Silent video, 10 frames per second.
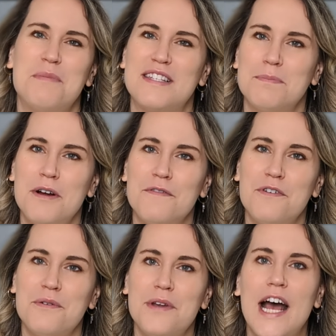my
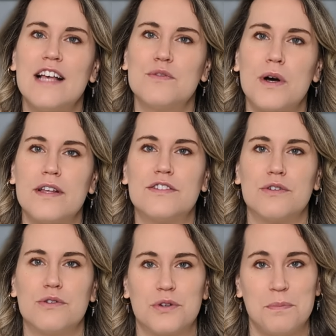smartphone as well as
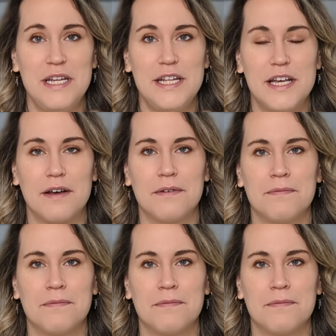social media.